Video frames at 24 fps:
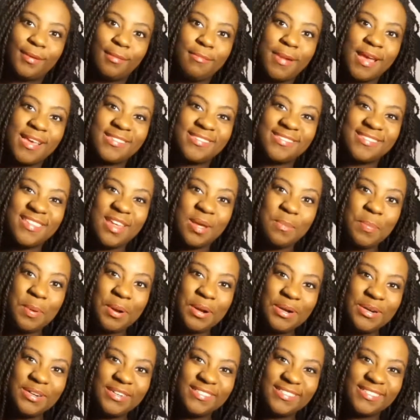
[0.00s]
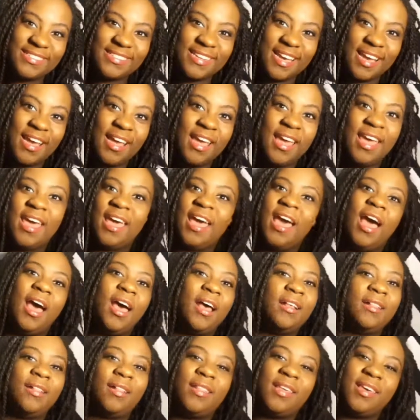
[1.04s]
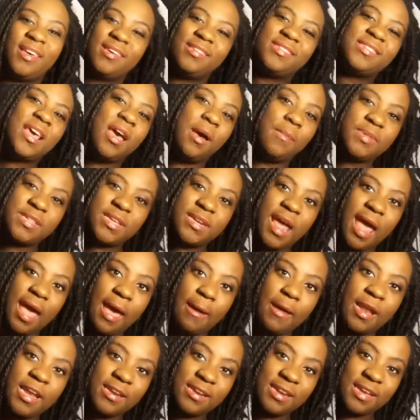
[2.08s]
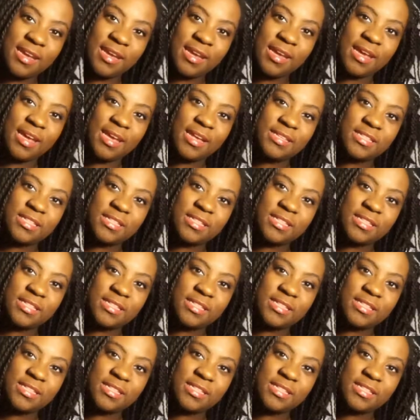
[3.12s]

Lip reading: My snippers. This comes in handy,